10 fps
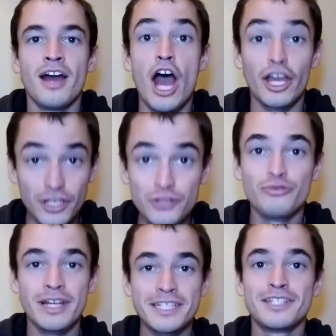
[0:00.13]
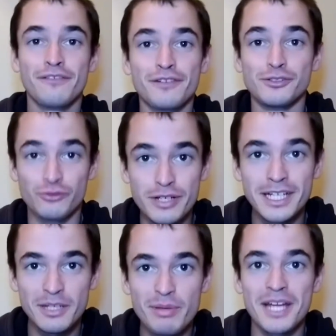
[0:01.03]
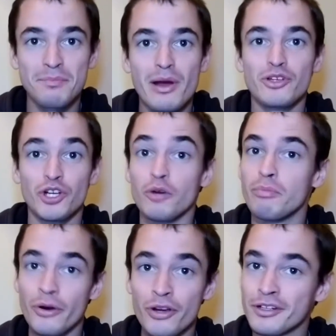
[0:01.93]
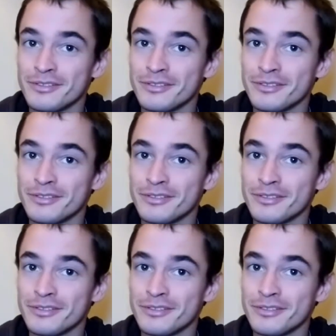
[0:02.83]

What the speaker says: Are you ready to feel really bad about your book?